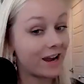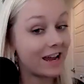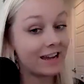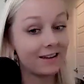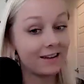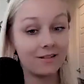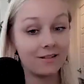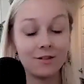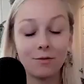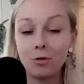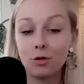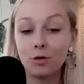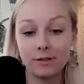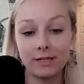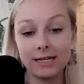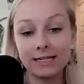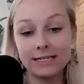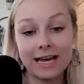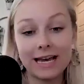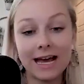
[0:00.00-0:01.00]
right? The
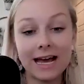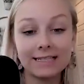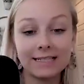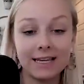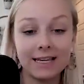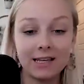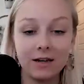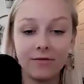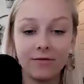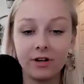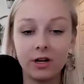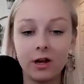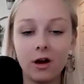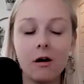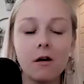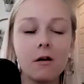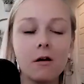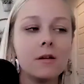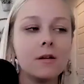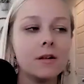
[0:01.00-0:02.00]
multitasking of it
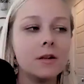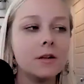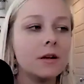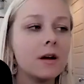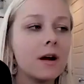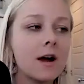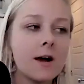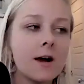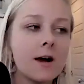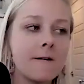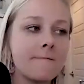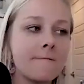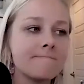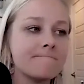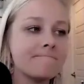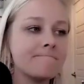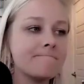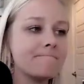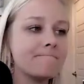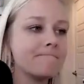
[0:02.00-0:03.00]
all.
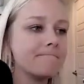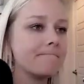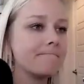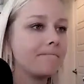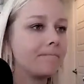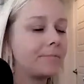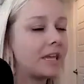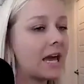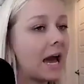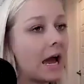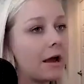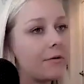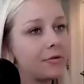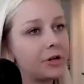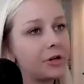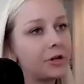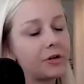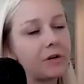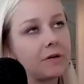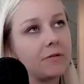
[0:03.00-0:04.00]
Yeah, I
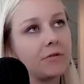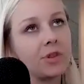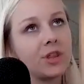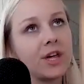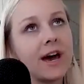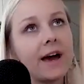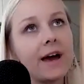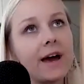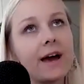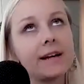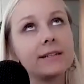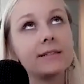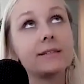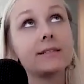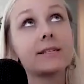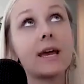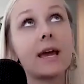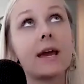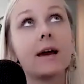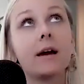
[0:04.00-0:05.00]
would agree with that. I'd
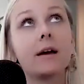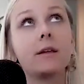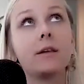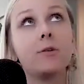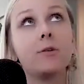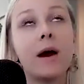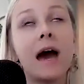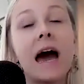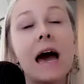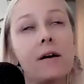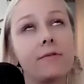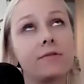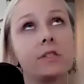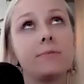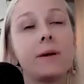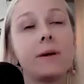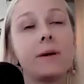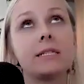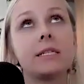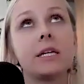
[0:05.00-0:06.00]
say you have to
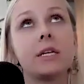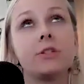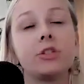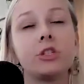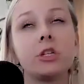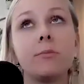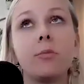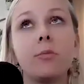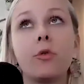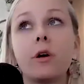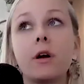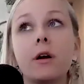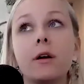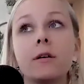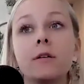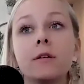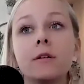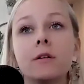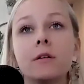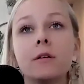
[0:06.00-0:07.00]
pay attention more
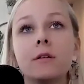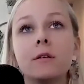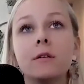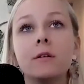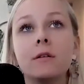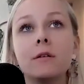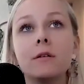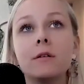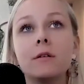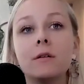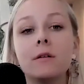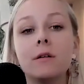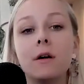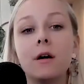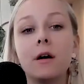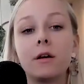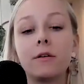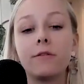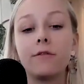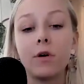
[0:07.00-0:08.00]

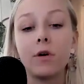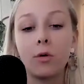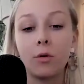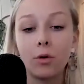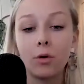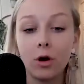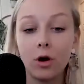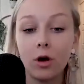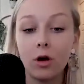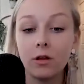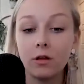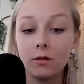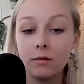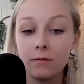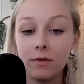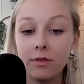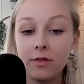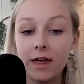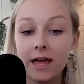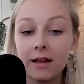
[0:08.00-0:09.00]
on a phone call
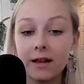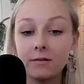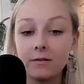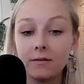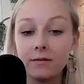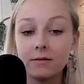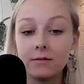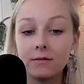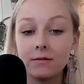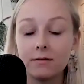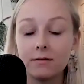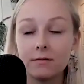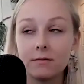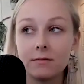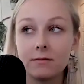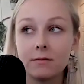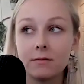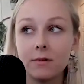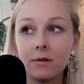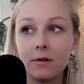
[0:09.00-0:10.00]
than
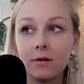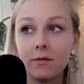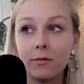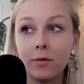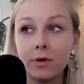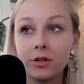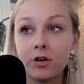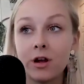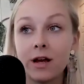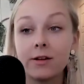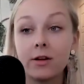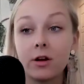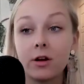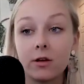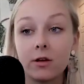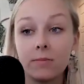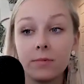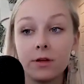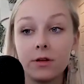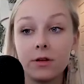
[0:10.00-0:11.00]
when you're at your
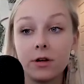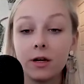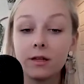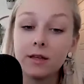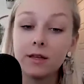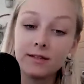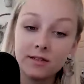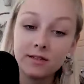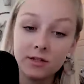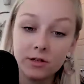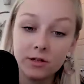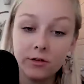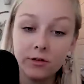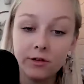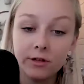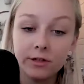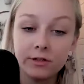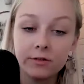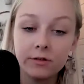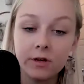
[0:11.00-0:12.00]
computer, unless you do
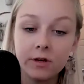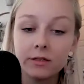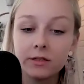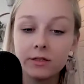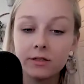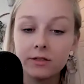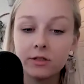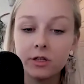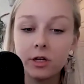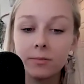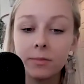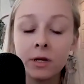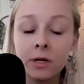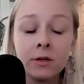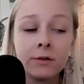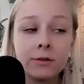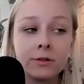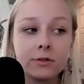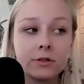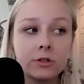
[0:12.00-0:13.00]
the do not disturb.
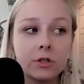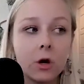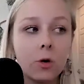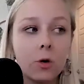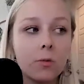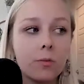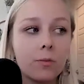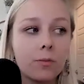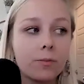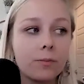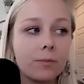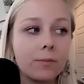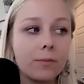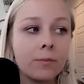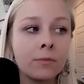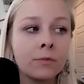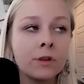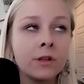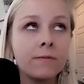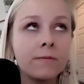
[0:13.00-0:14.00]
So
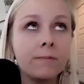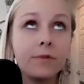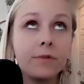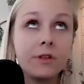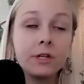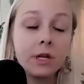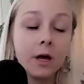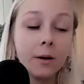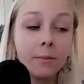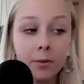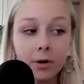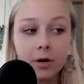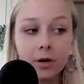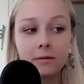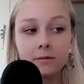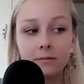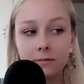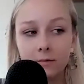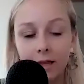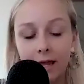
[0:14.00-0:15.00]
the
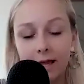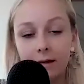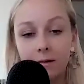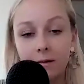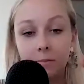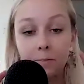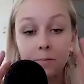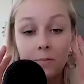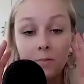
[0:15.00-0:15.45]
number, like